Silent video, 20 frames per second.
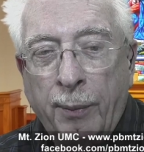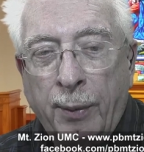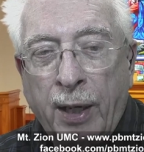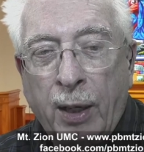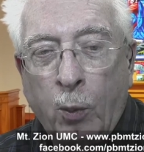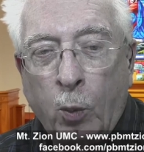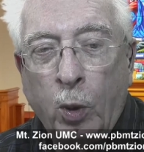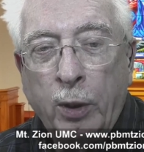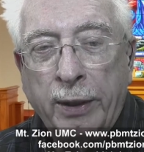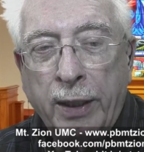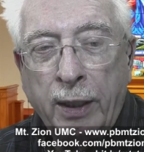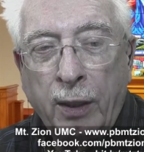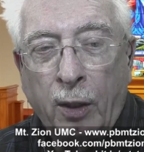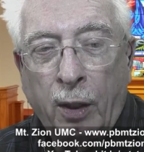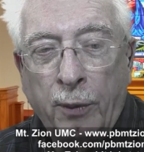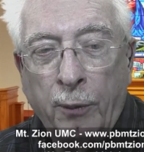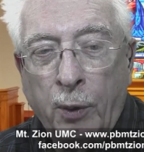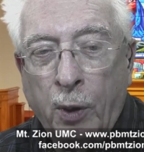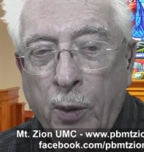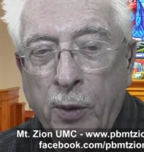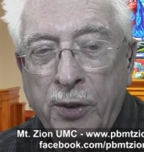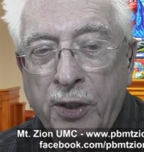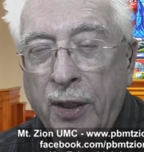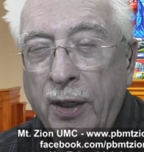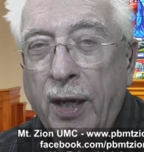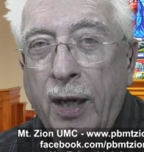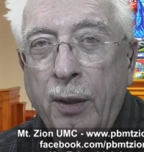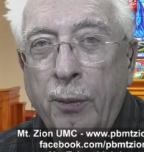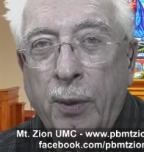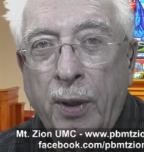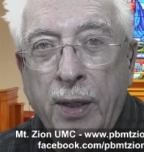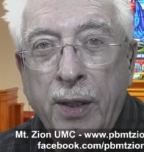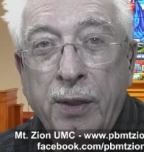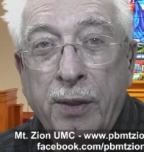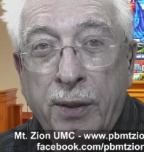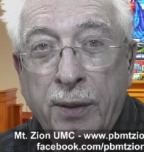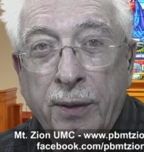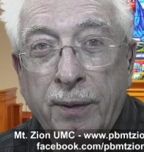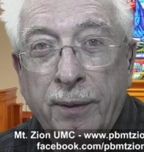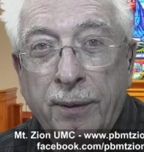about working on roads and
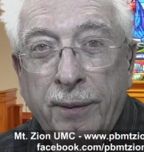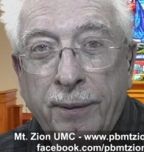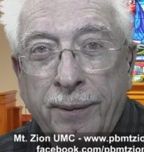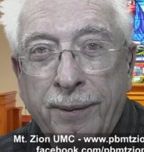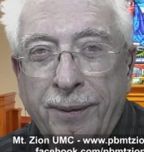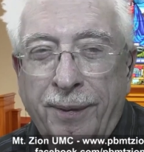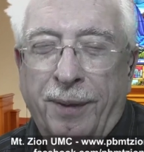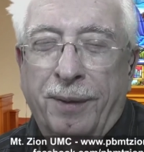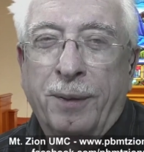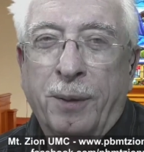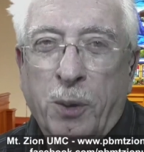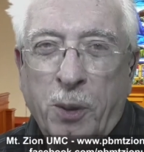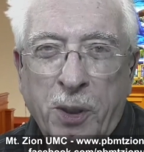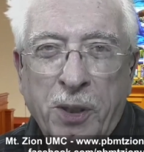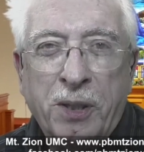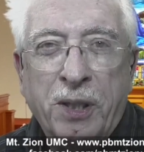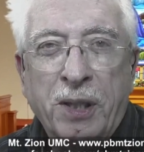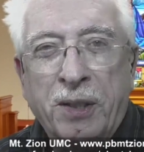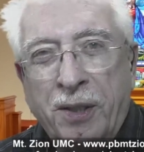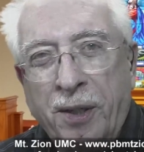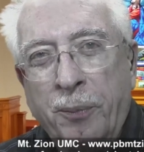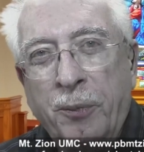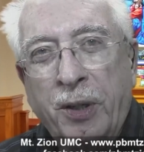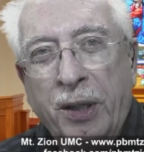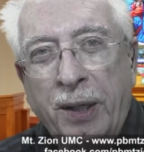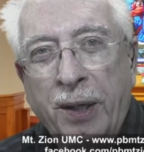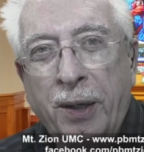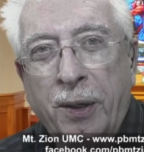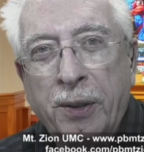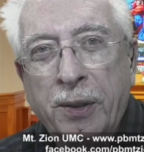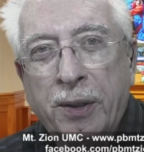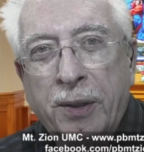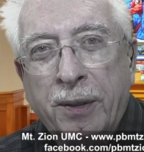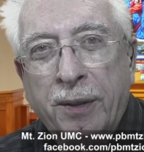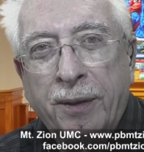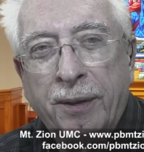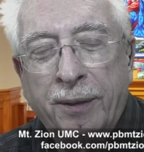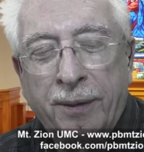highways? Or is it something else?